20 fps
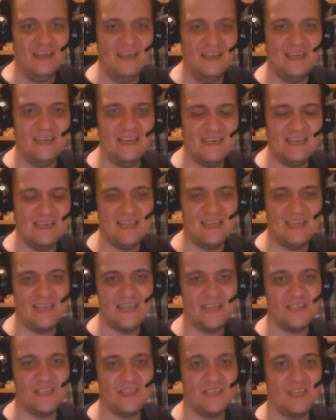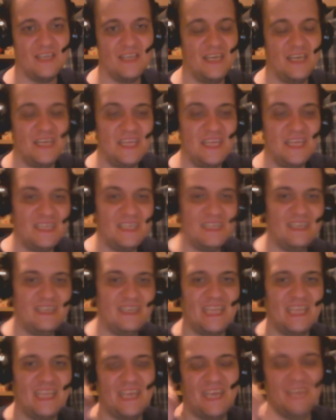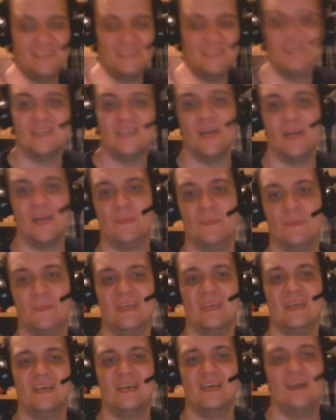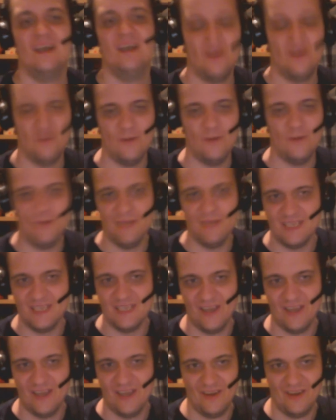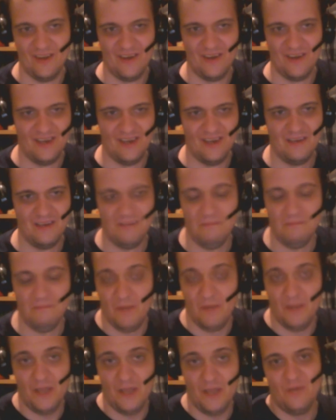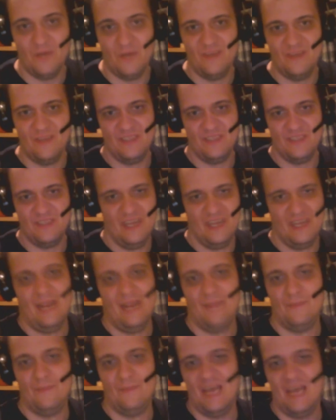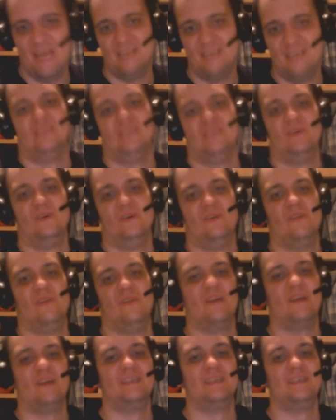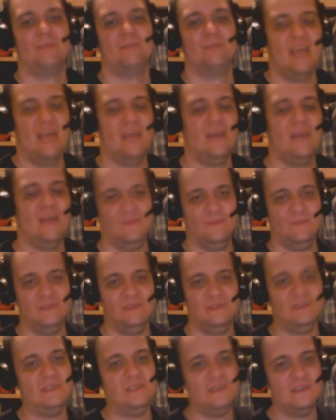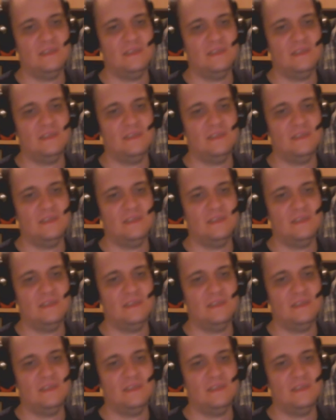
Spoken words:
They just hinted that there's gonna be a competition. But obviously the name tells it all, Friendship Games.